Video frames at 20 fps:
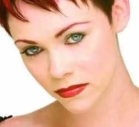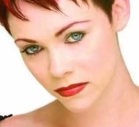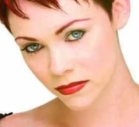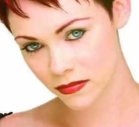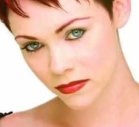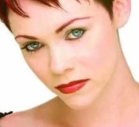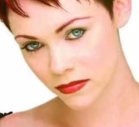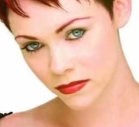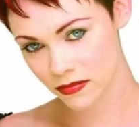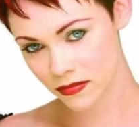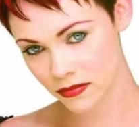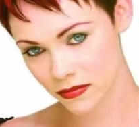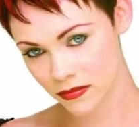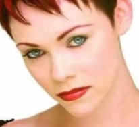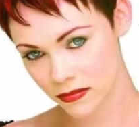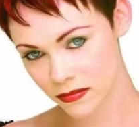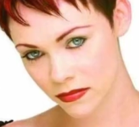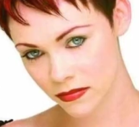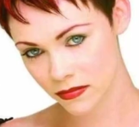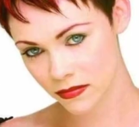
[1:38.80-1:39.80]

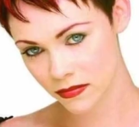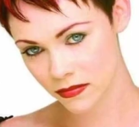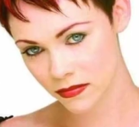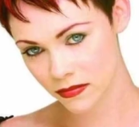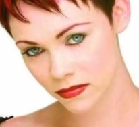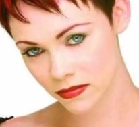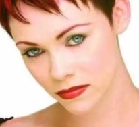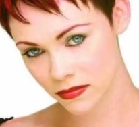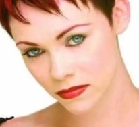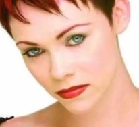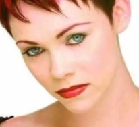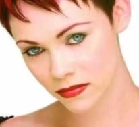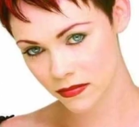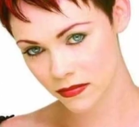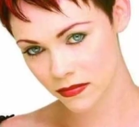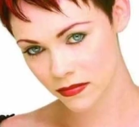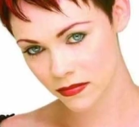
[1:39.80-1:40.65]
No one is speaking in this clip.